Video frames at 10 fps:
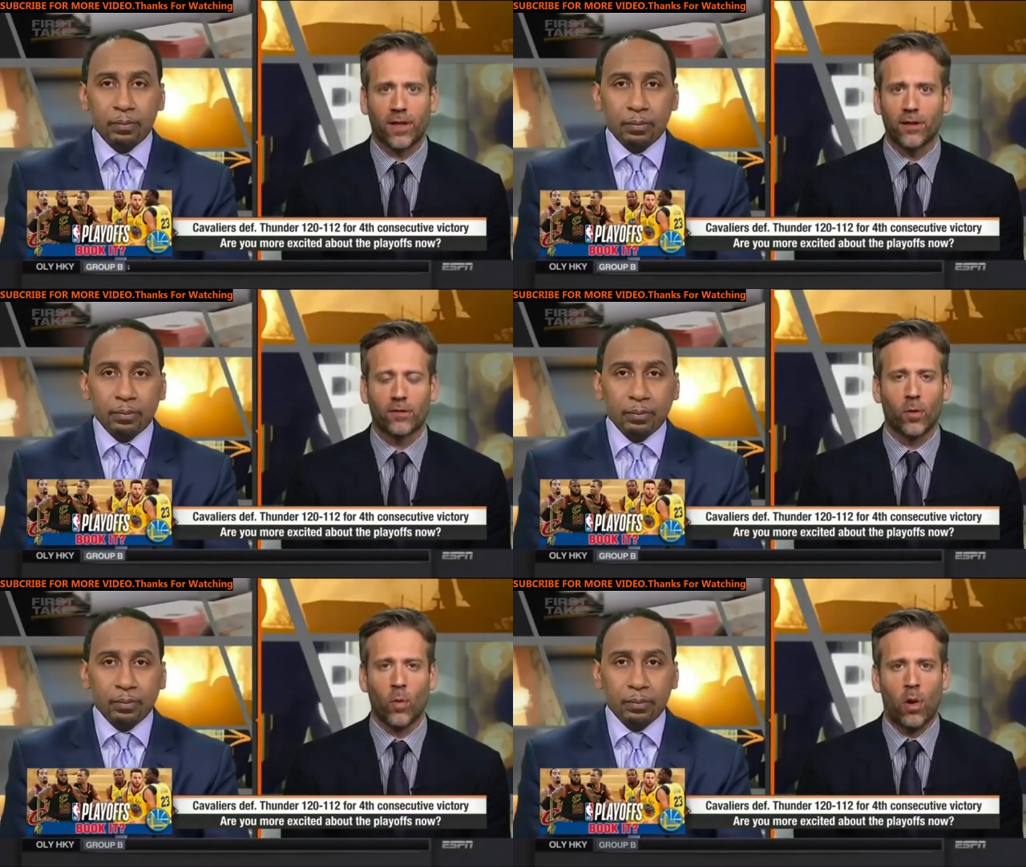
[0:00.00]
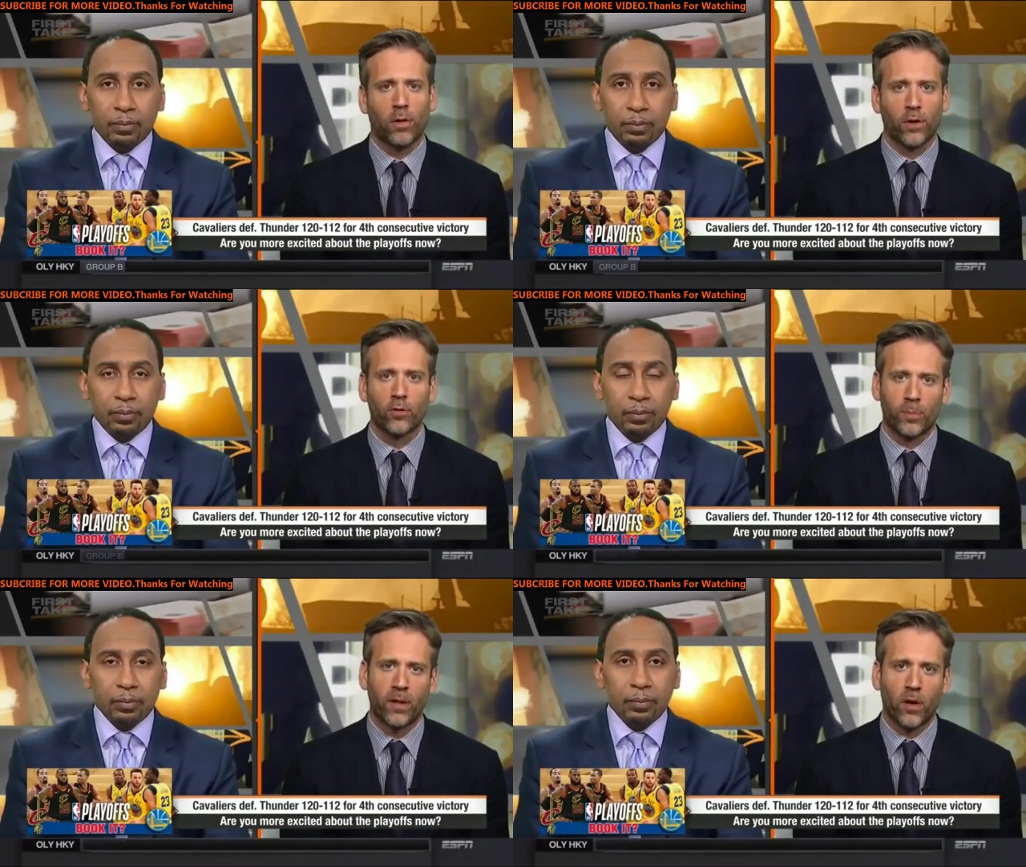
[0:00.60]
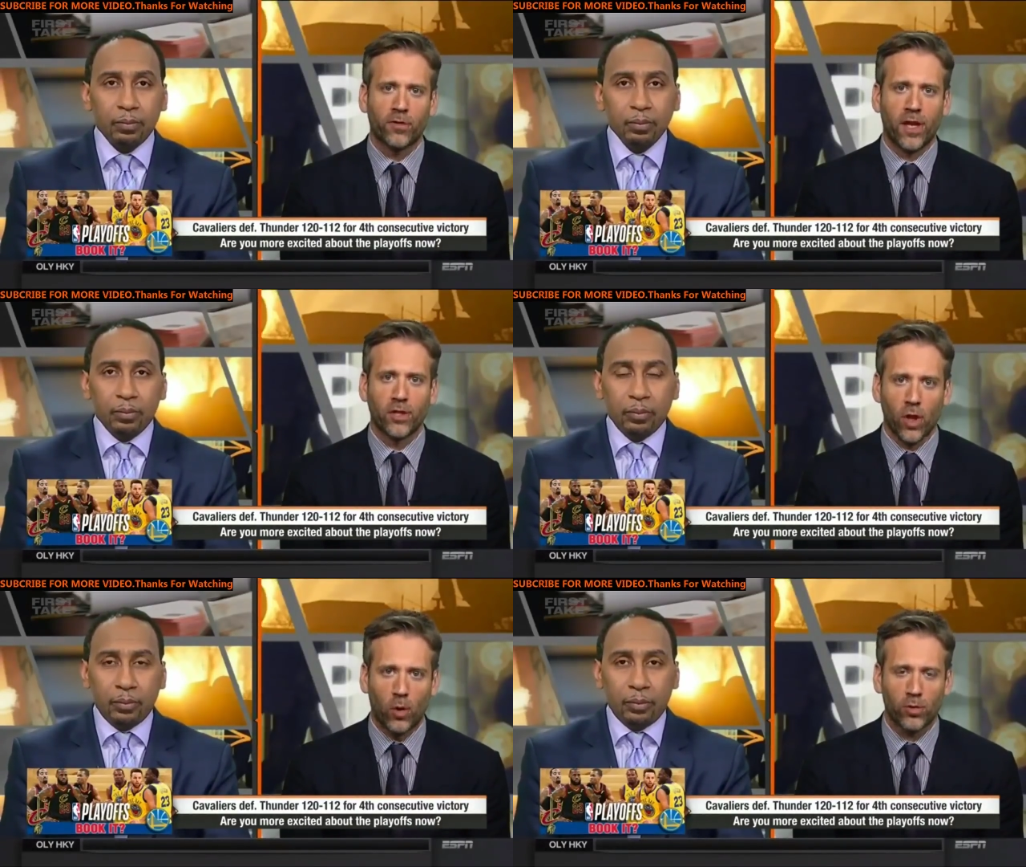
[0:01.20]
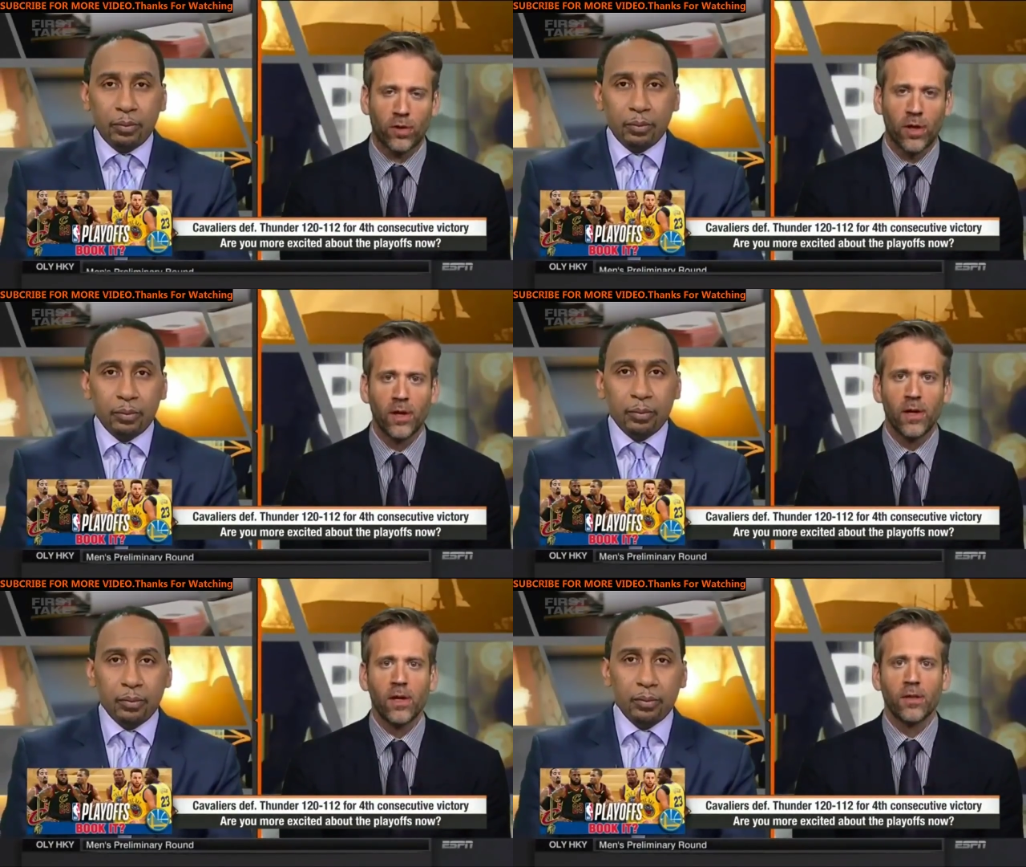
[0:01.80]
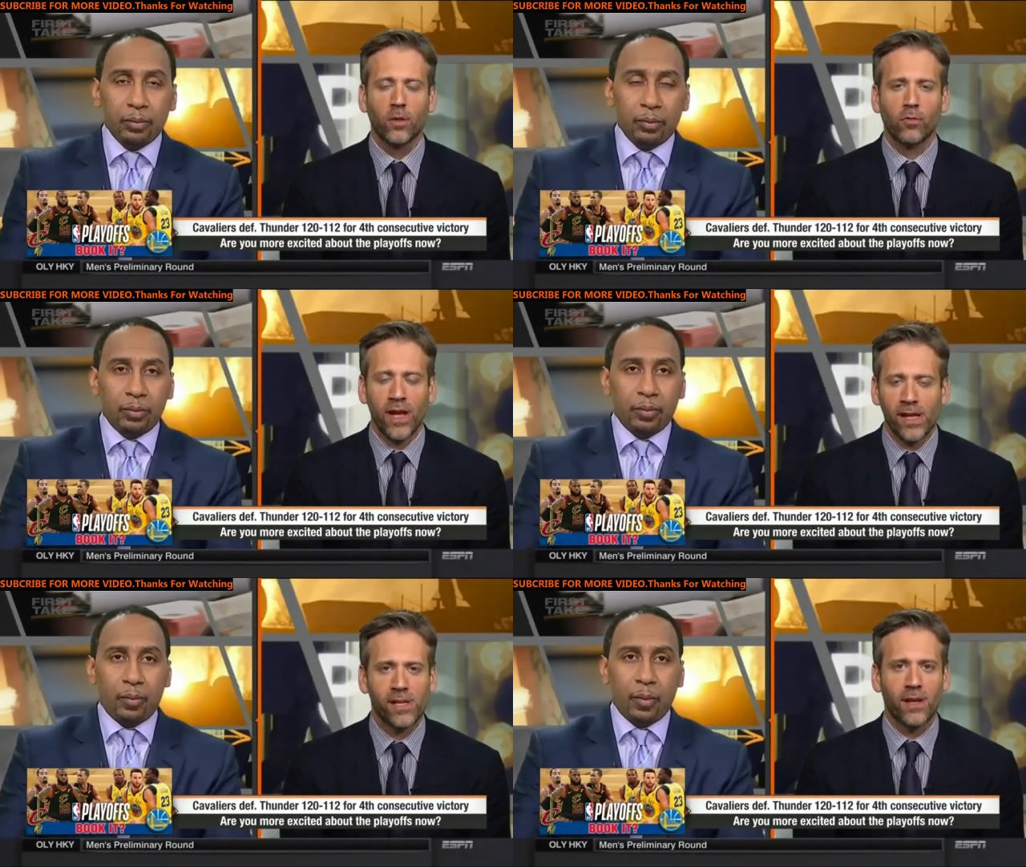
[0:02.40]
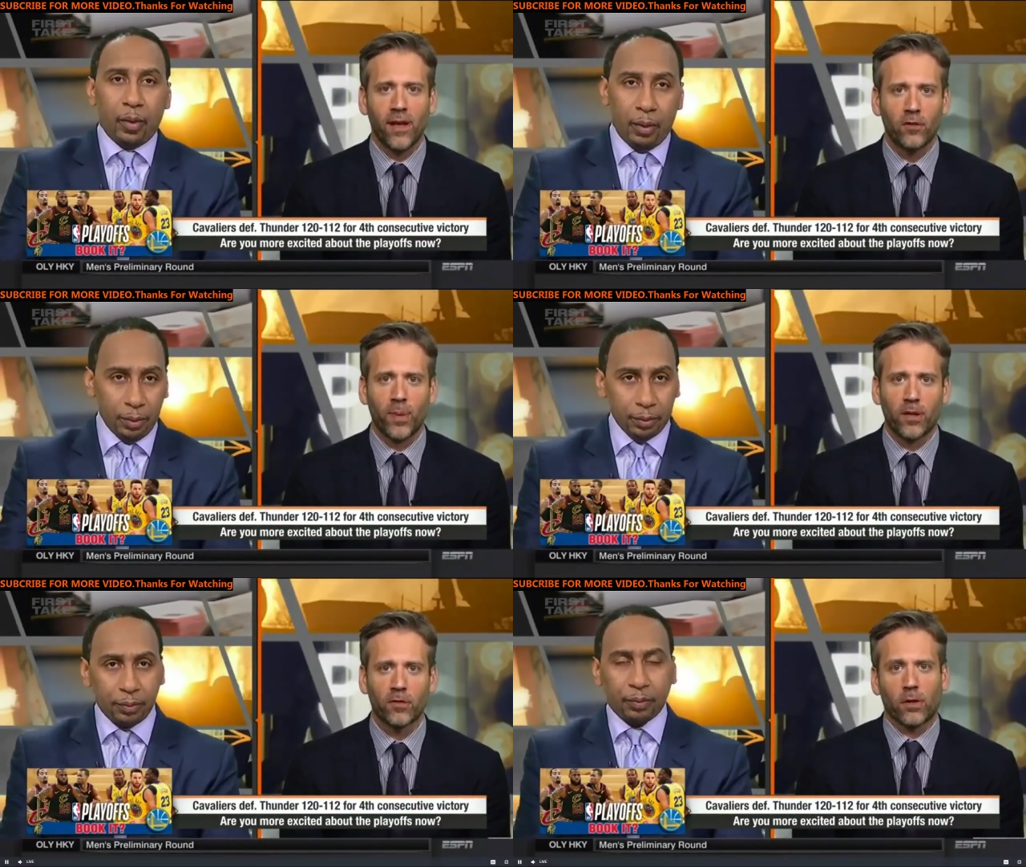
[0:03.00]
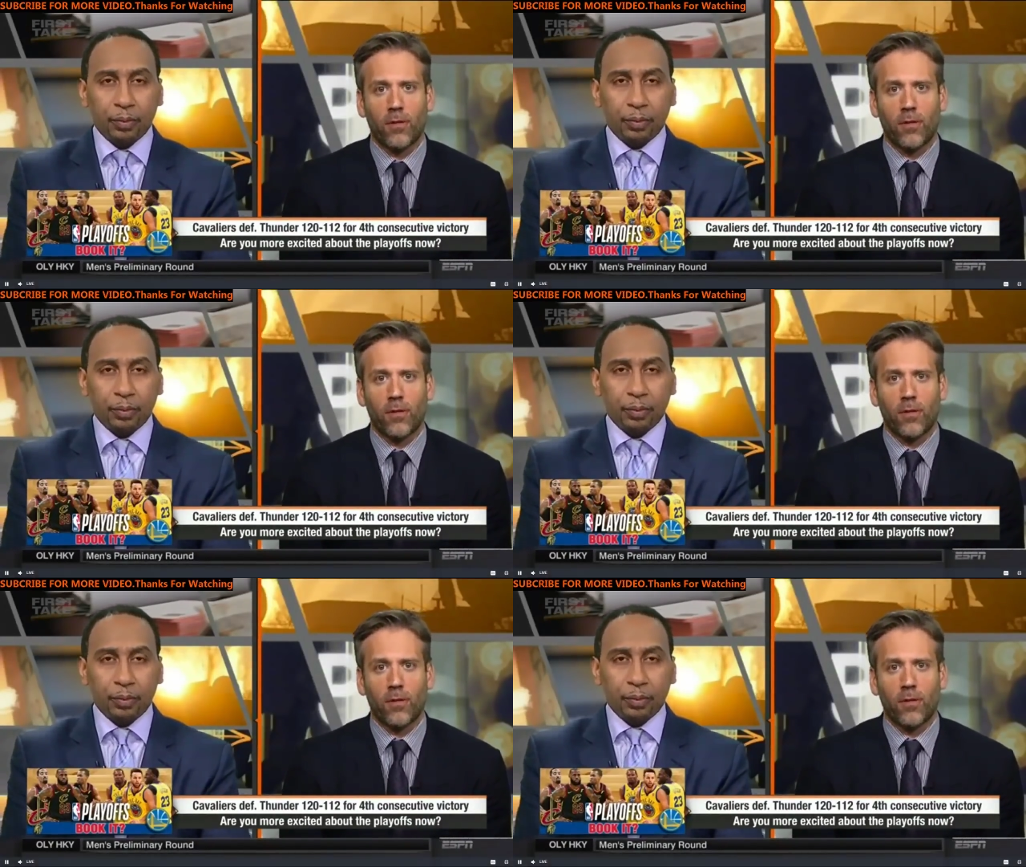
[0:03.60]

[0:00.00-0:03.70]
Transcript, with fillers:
Speaker 1: The reason is because the Rockets have a chance against the Warriors, and maybe the